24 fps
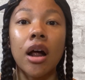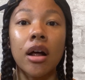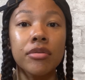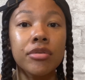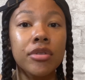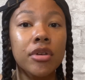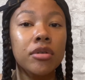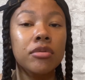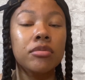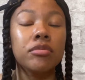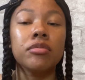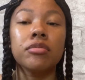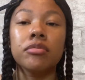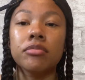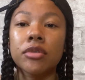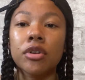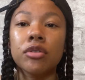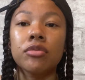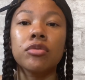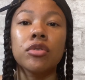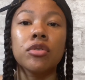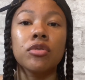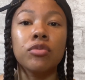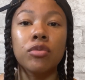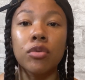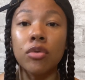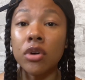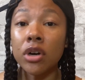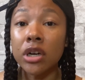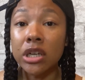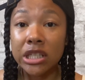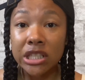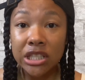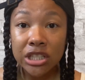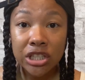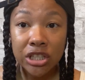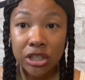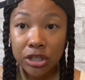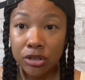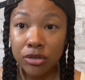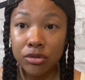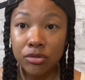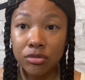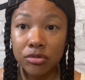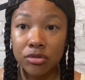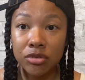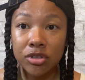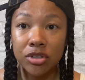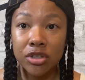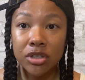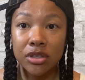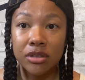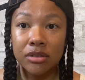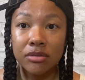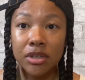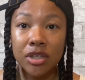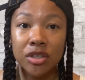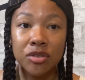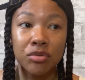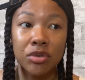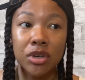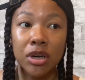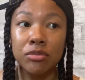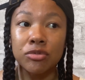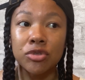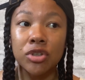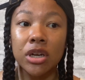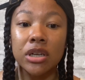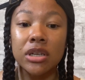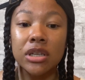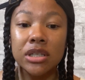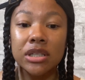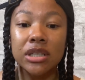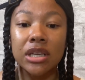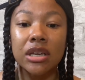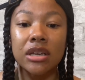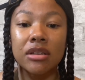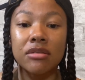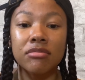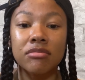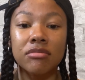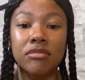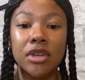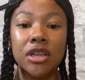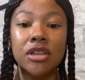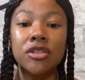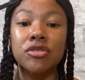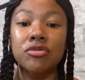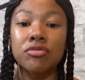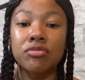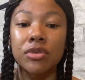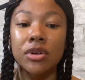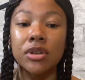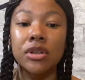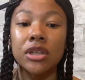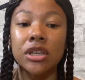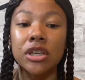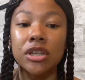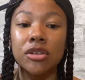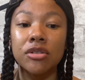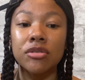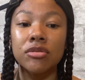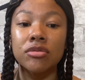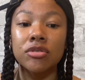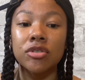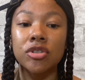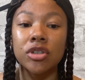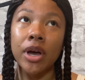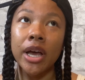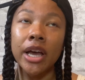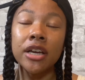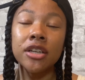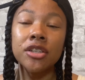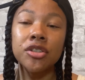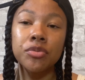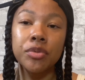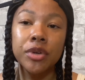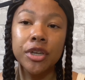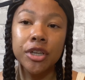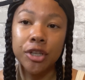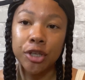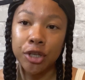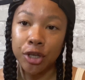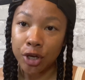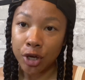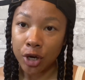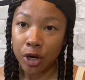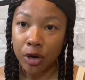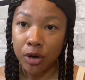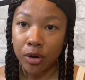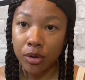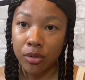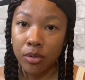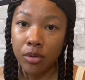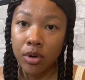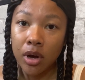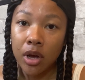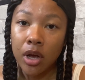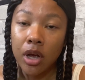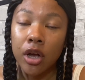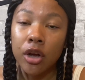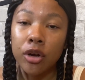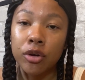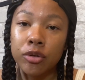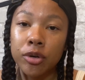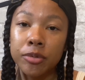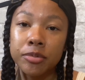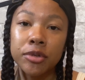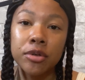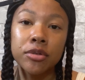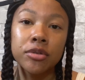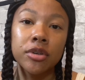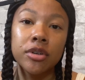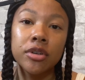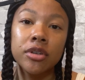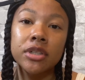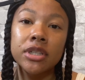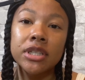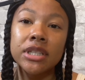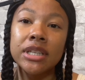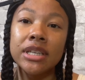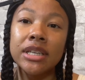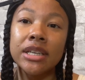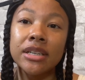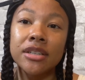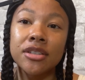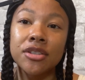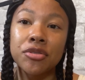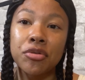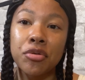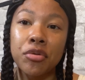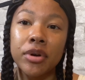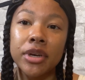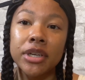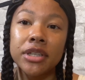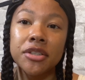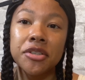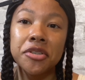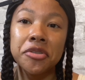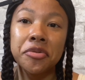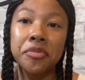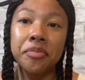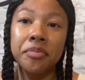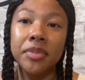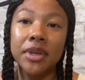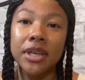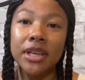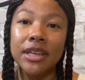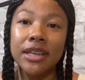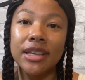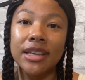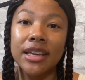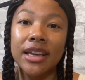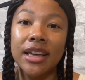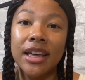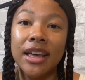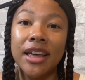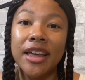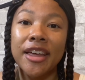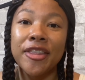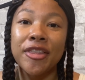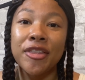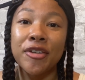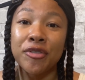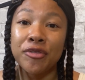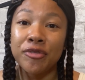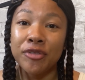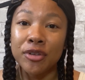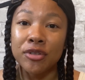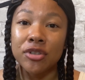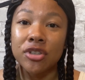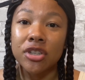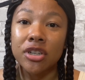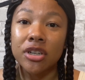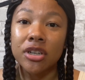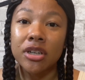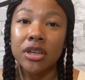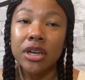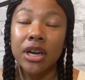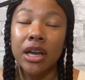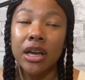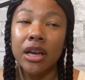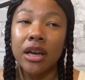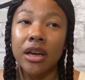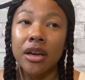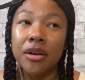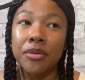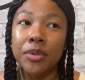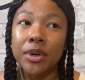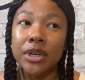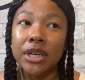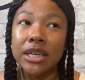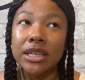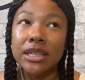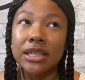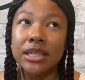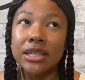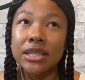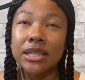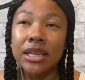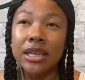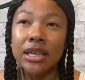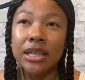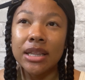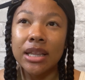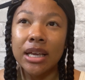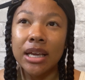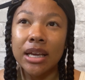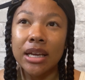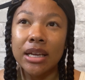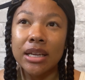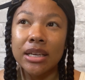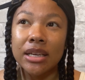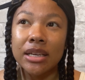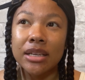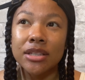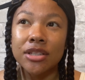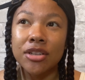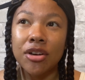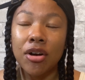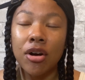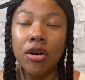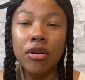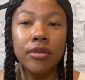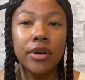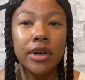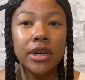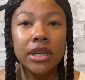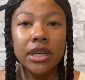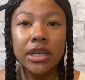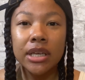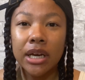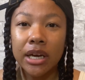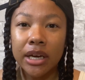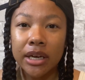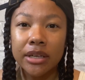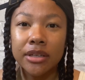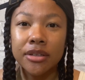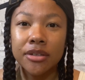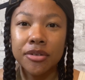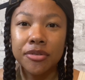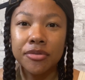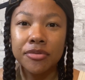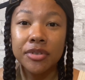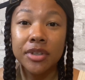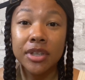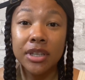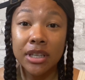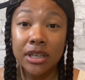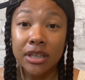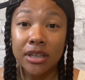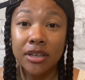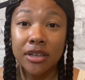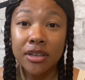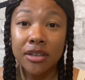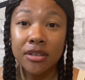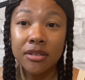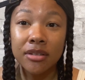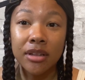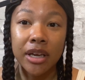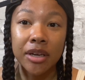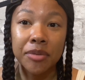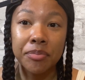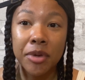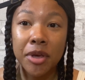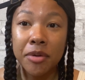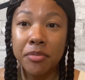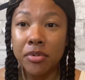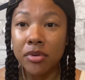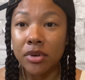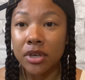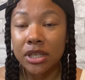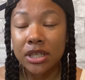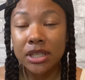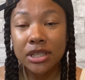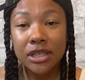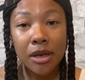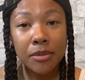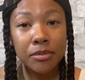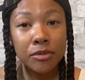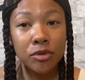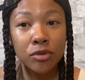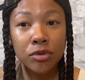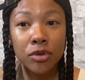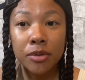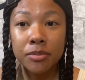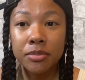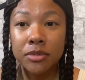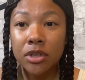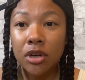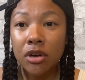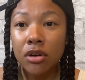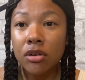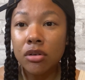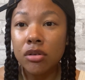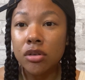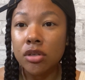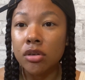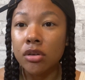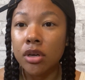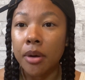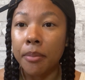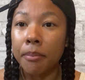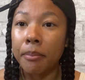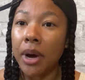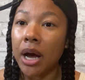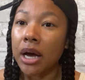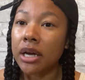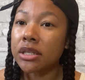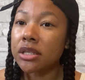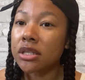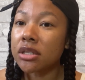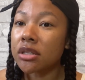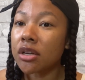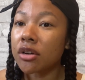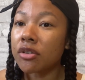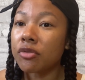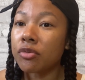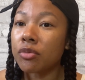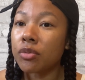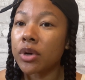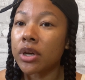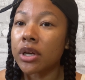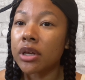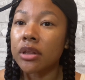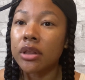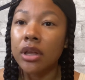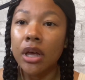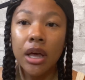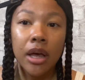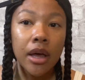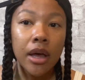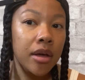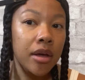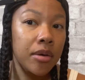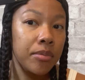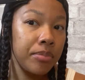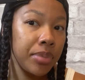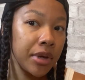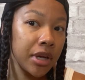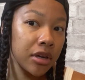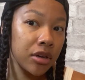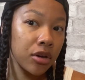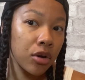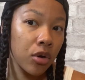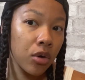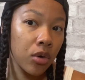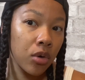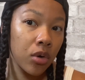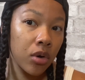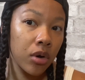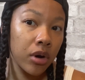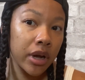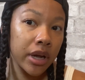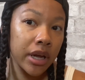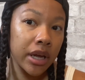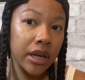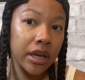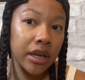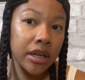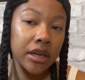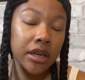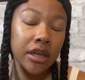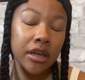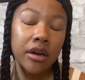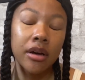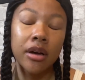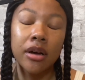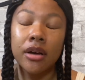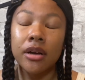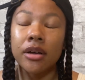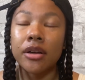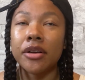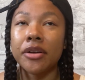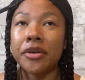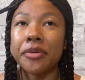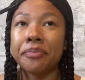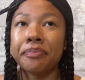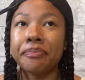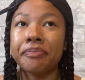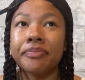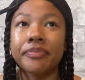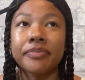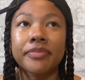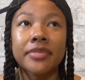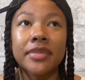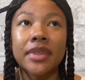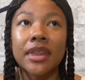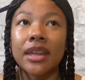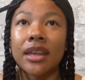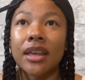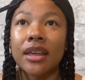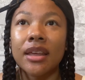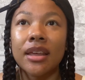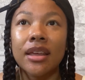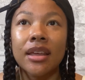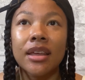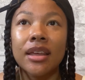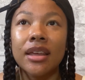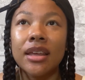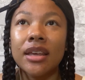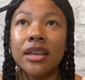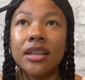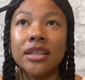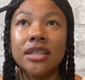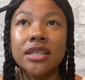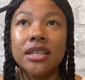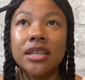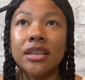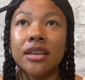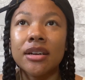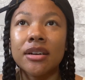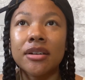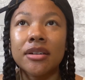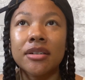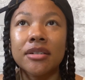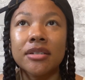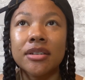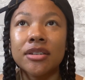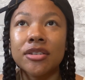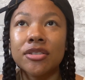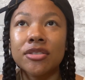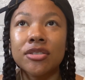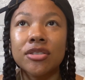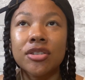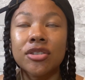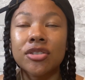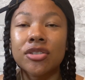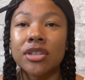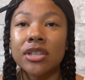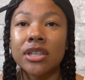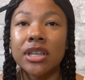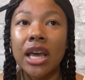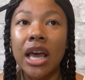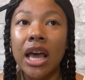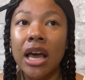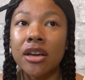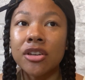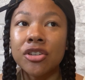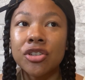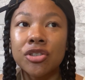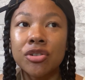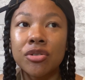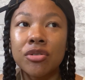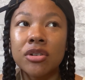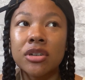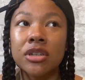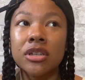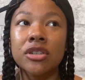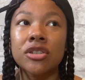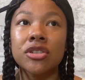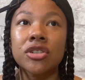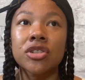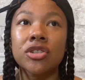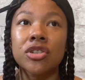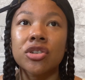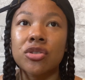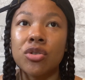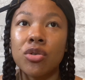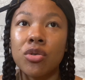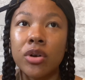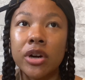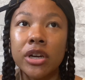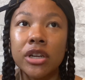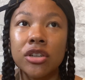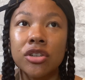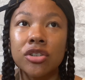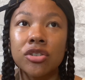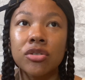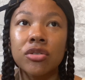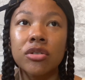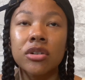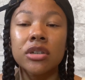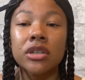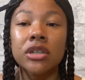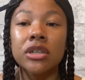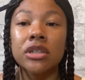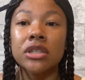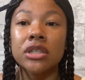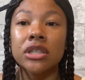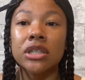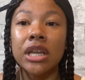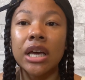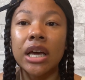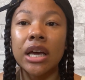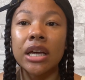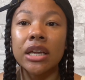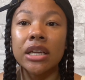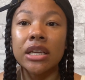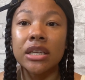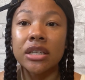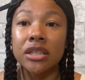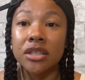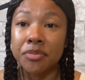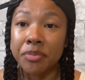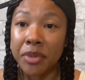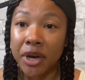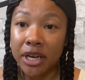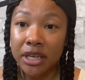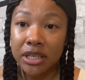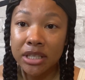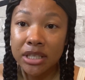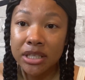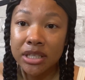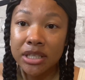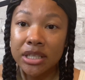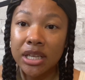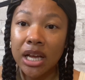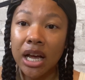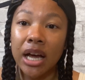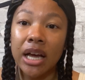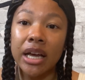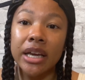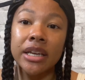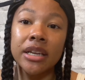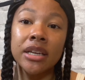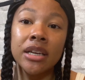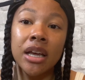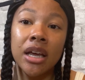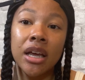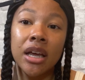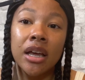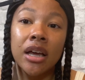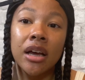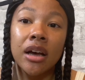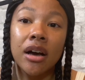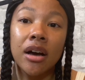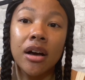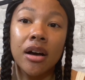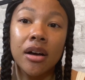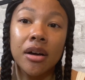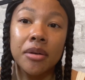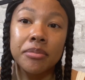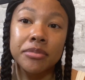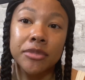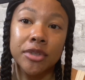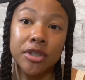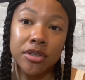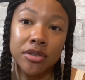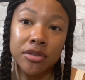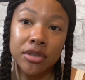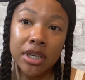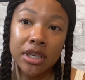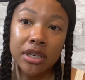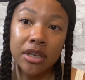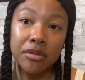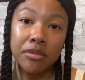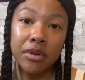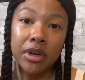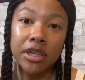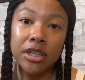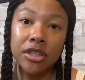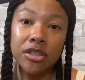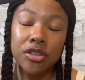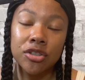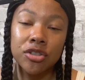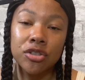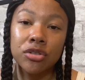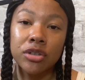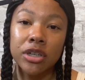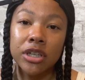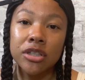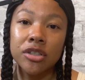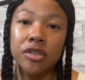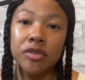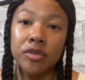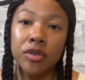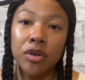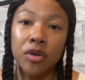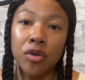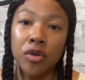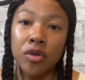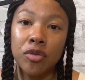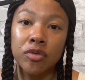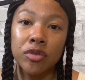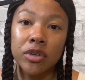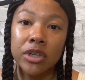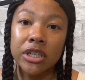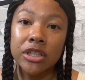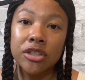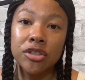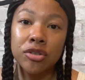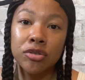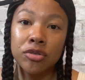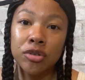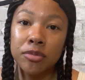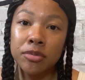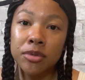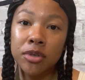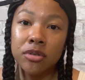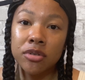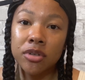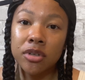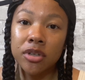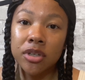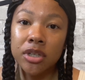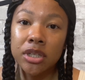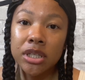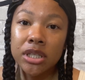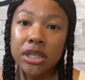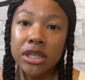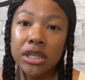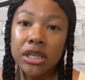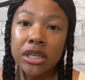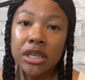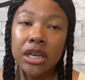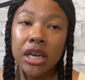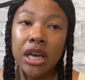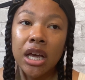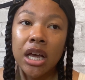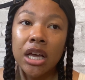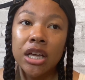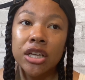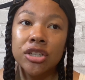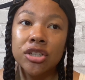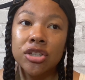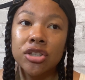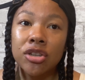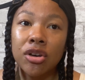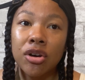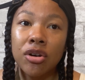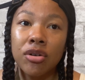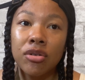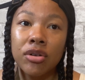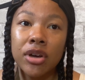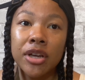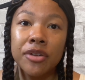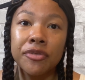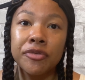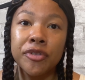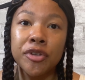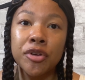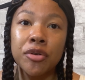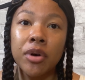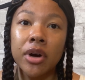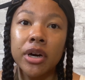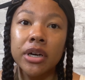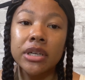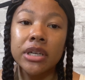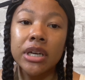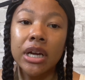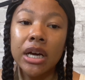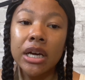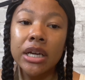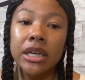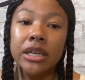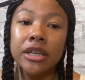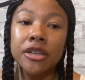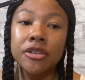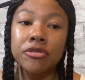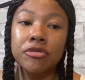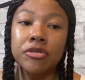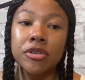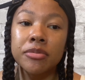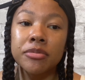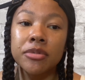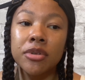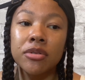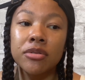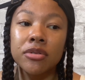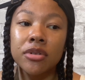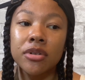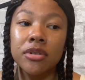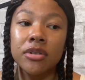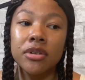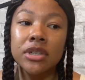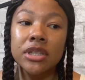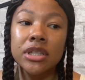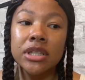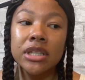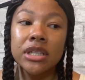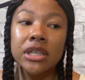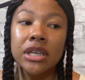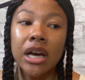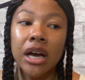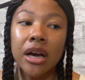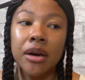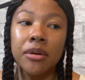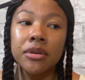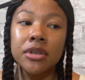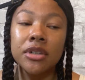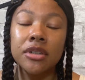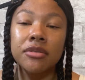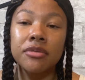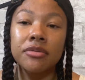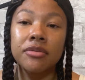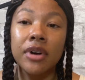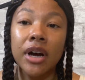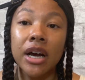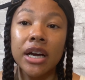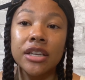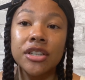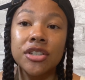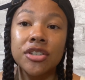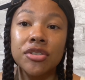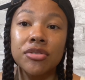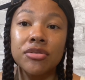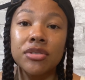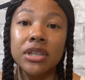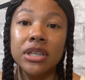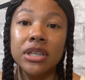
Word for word: the the reward is huge is what I'm trying to say. It's, it's really huge. As we know, cryptocurrency is going to be the future. And when I say that, it's already kind of here. Like people accept crypto, you can buy stuff with Bitcoin. Um, it's here. There's a cash shortage, there's a coin shortage. That is by design. Um, they're getting ready to transfer over into cryptocurrency. So if you are not in cryptocurrency, I would advise you to